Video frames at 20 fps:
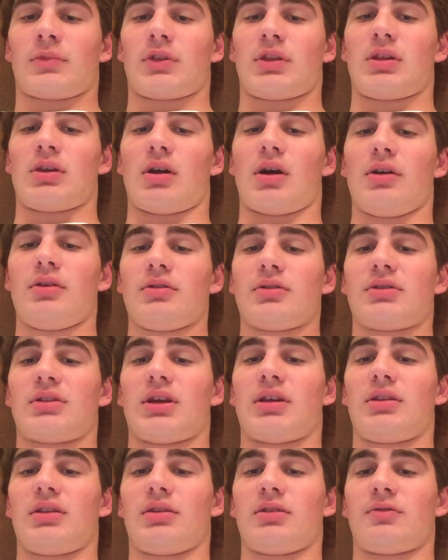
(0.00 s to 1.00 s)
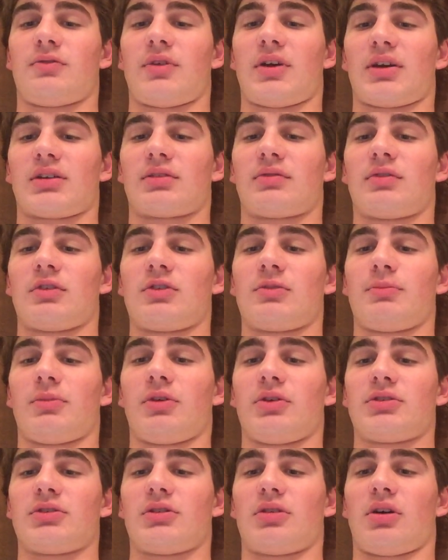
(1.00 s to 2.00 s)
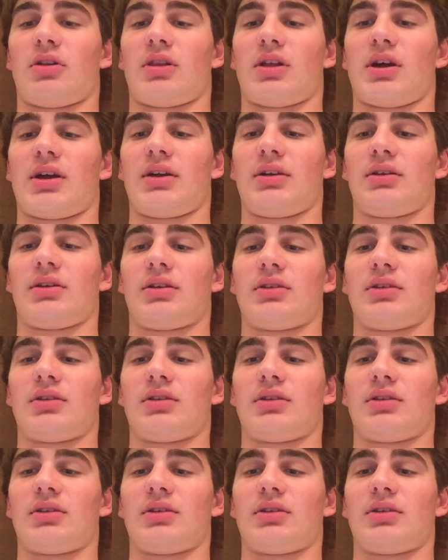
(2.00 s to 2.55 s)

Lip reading: To understand the effects of dispersion on light,